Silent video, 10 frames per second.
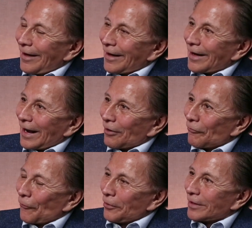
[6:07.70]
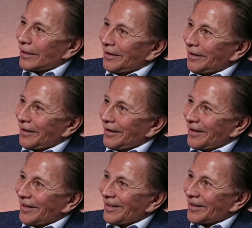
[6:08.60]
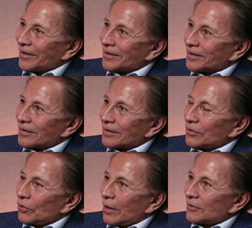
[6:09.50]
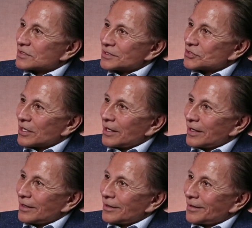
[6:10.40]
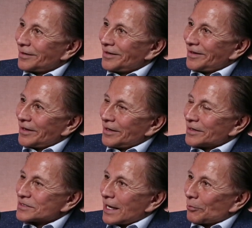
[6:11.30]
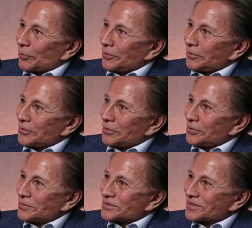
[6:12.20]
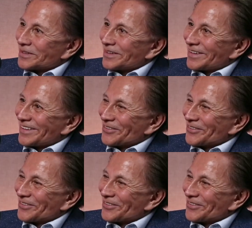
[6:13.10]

and California. Yeah. Yeah. Do you have such a uh, example you could use? We do. We